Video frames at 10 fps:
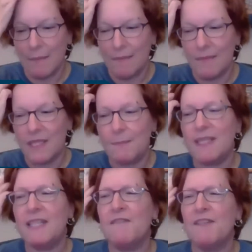
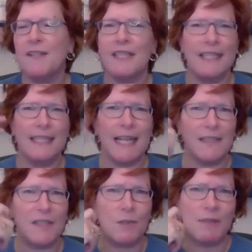Specifically, not
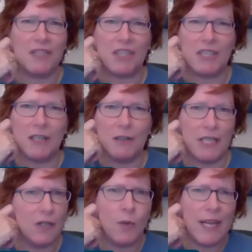so much,
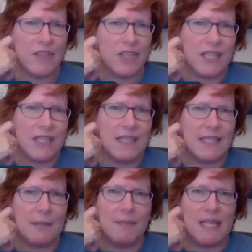equations
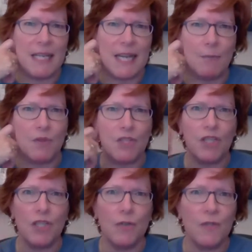and being able to
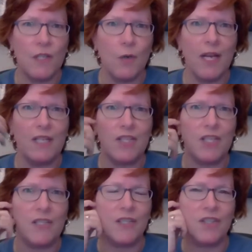use
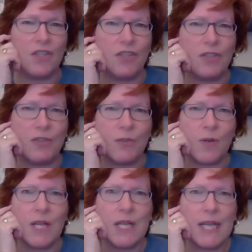equations to
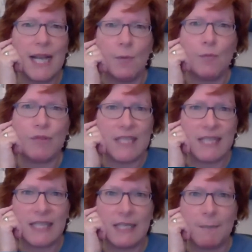help
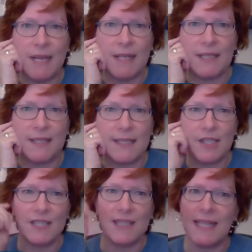predict and make
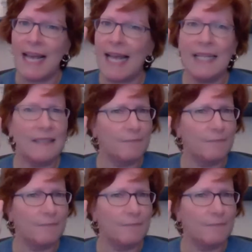decisions. That,